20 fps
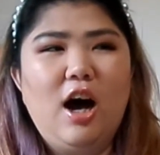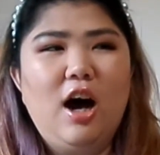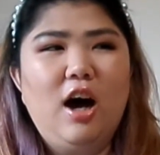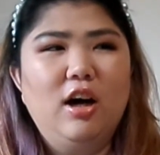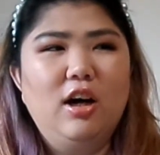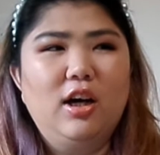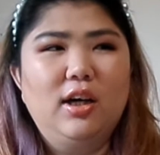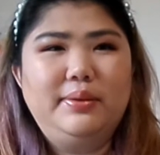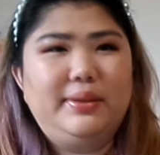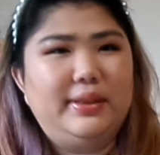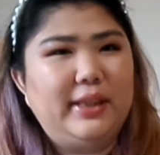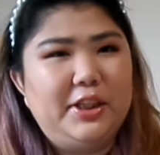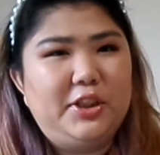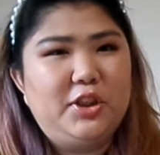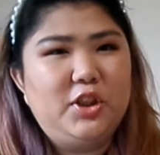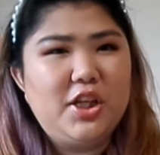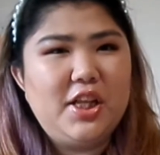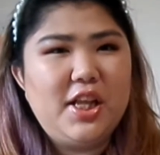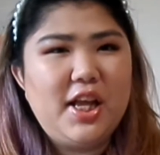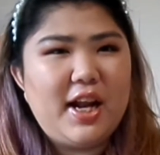
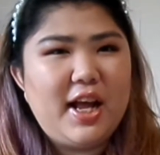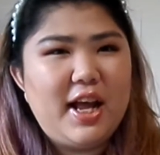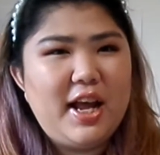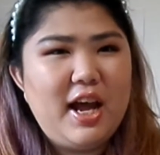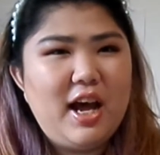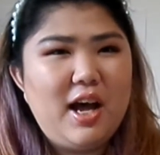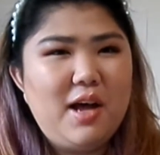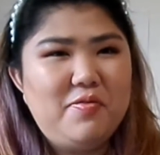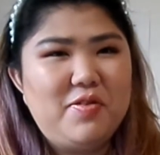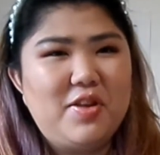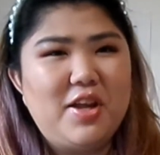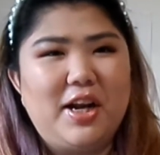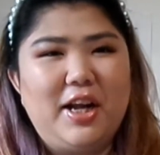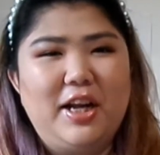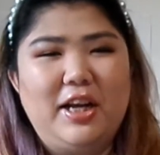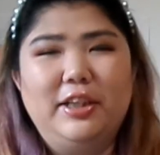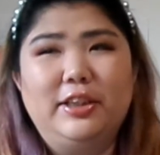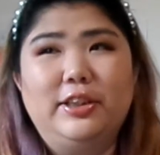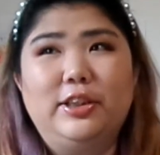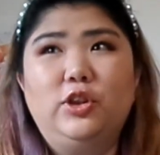obsession that I have, that I
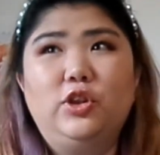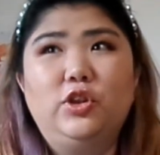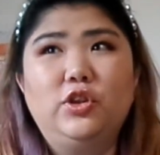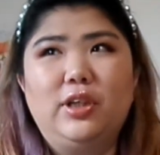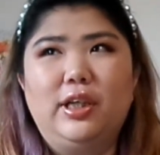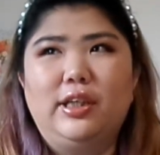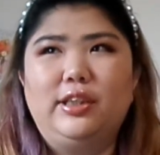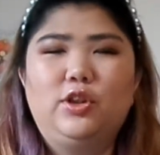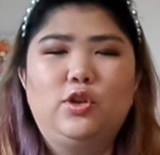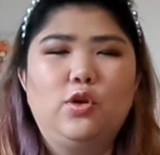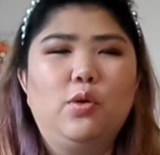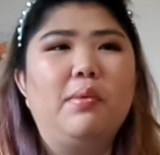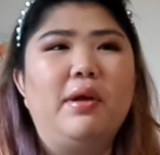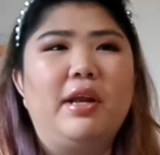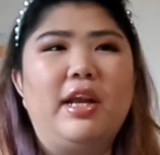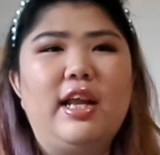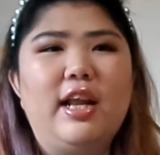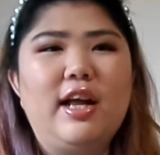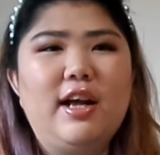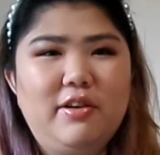listen to like so
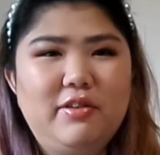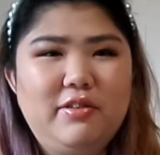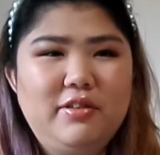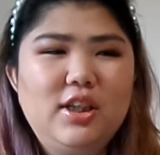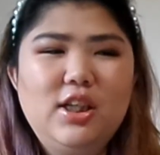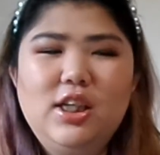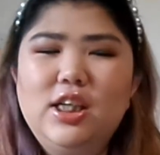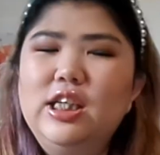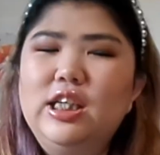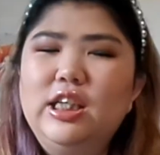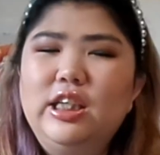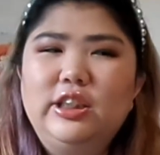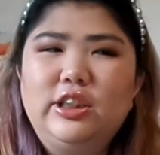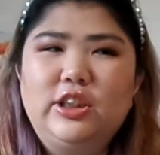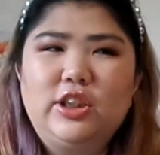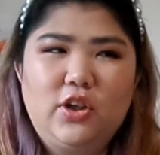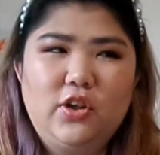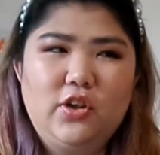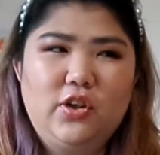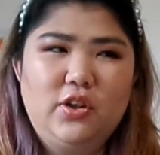many now.
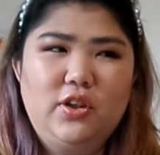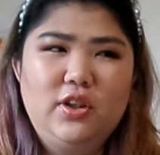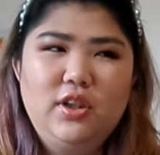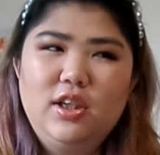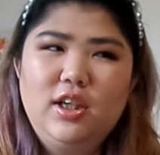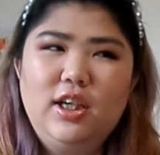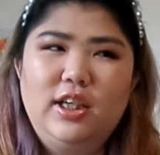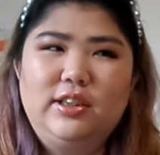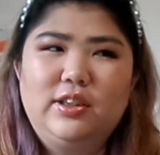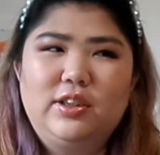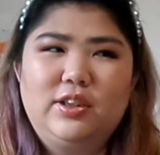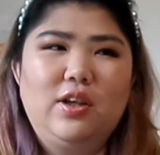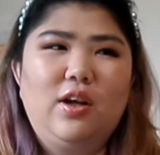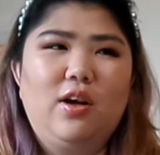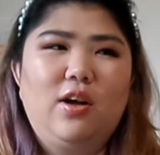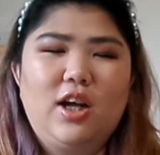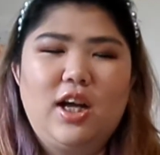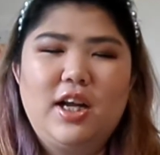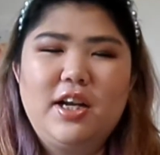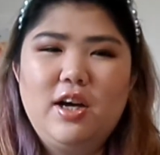So it's
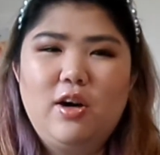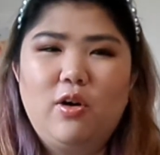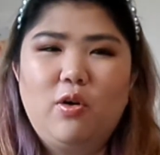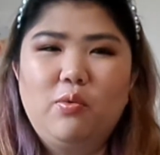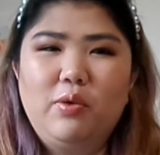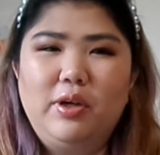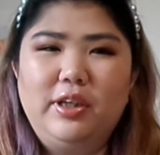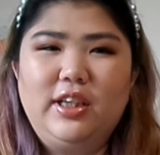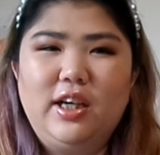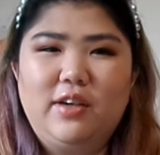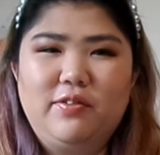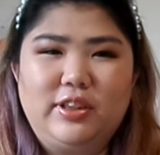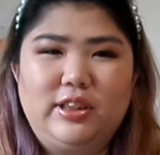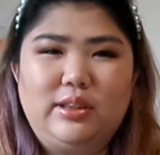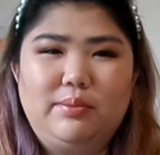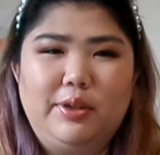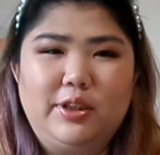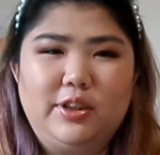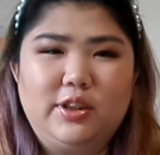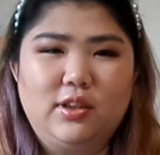gonna always have a
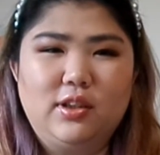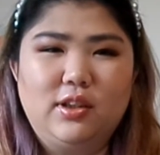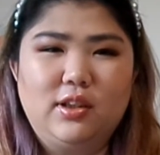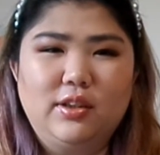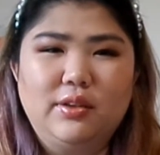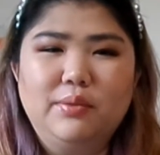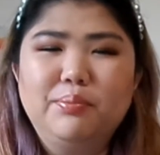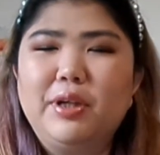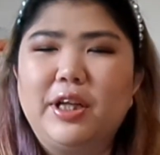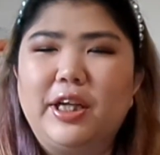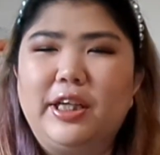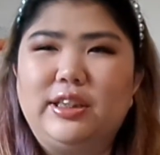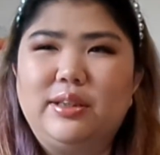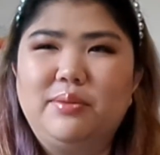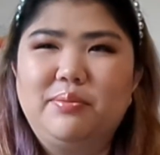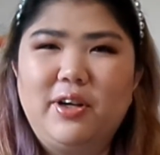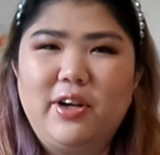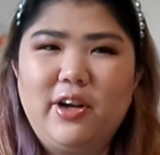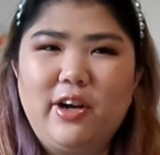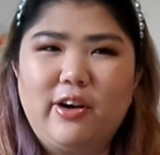special place in
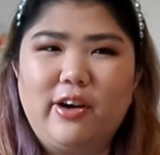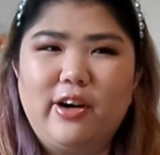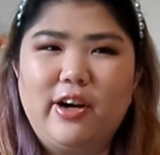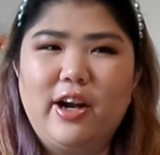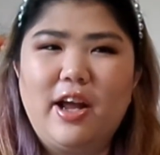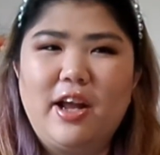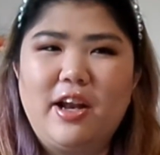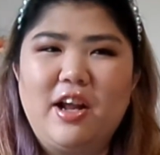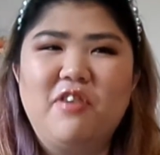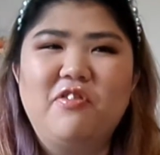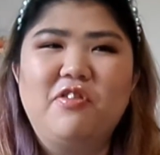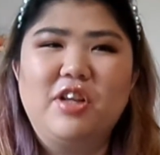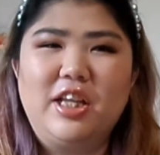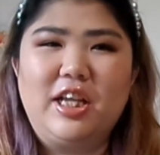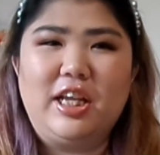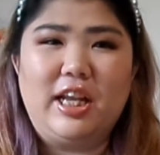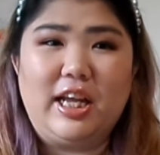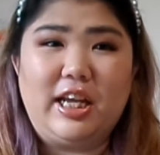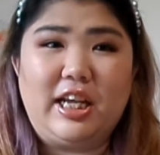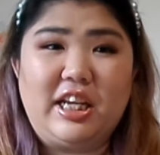my heart, and I really
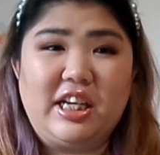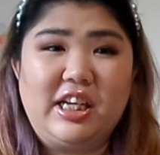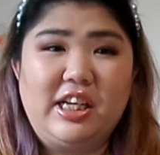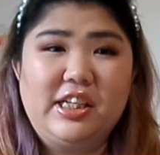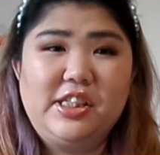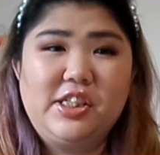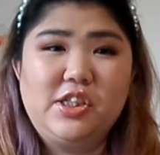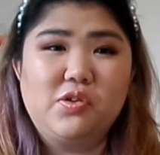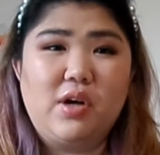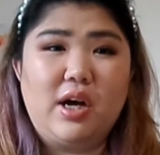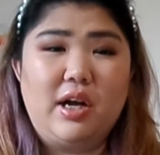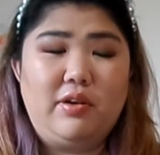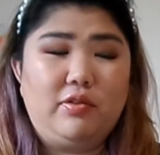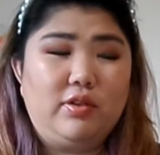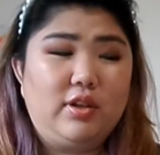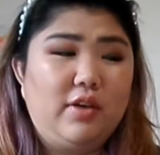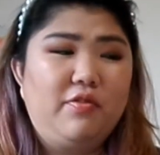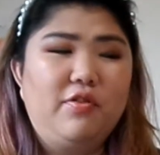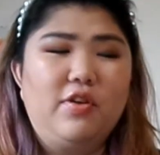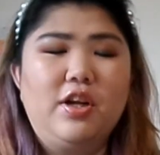like it. So I
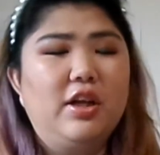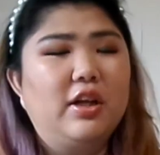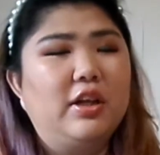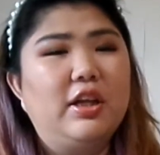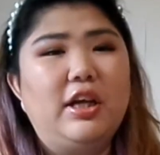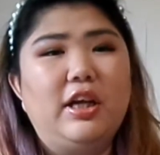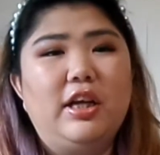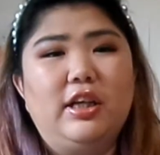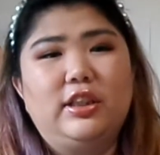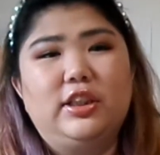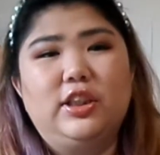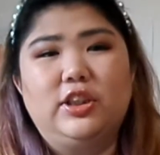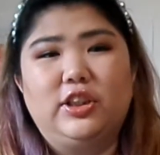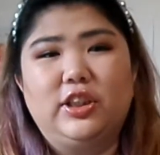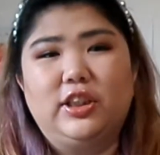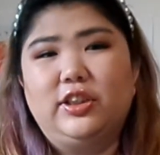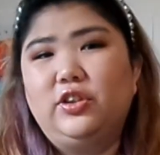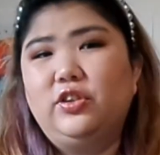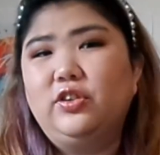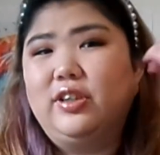definitely
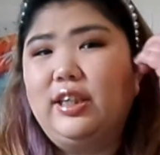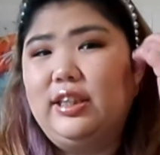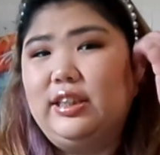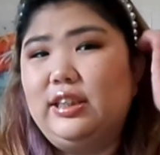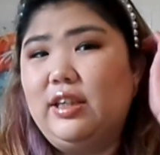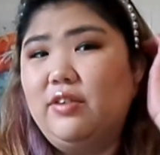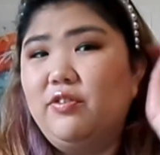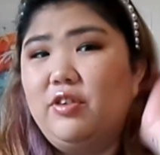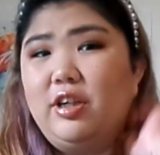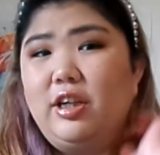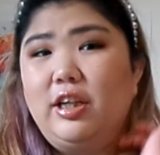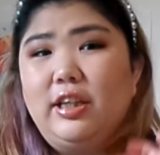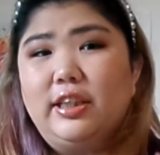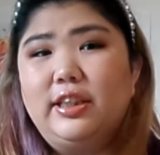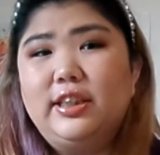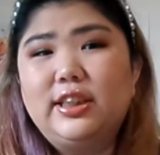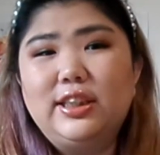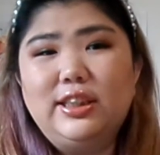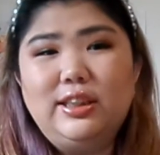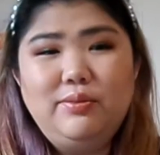suggest you guys give it a
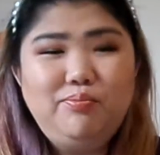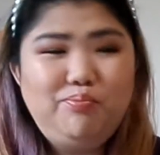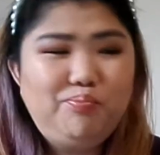listen.